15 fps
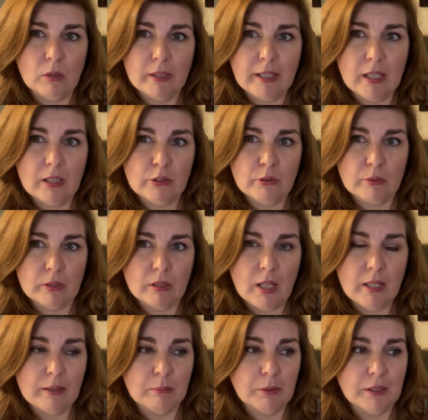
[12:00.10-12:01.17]
what can you
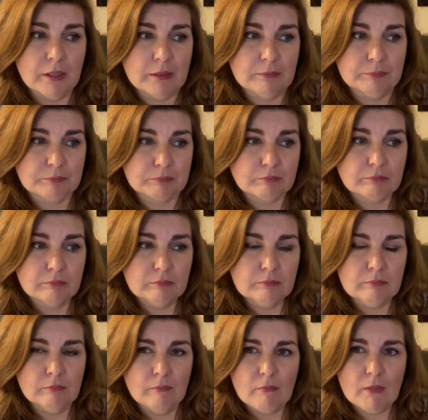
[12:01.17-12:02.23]
rely upon?
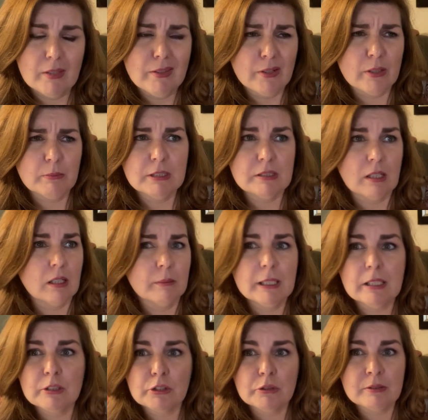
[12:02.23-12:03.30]
There could be
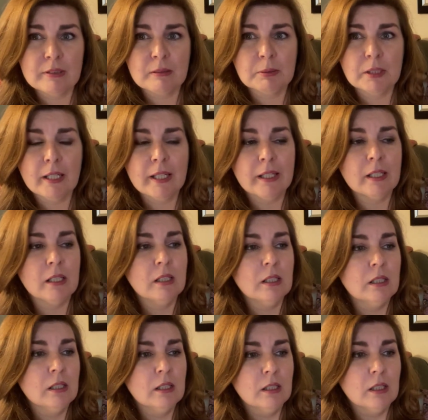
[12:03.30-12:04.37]
timing issues at play
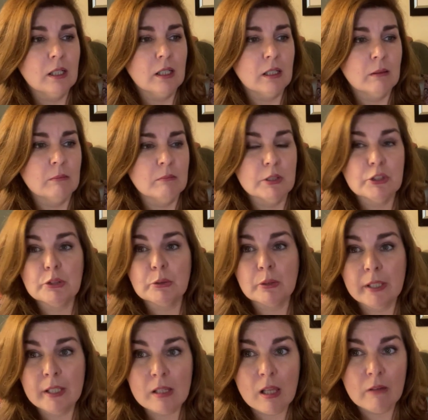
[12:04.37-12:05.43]
um,
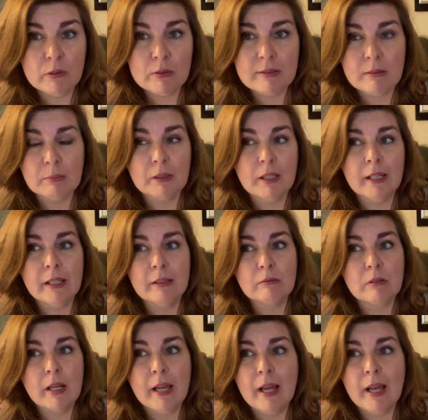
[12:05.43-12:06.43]
maturity levels at play, right?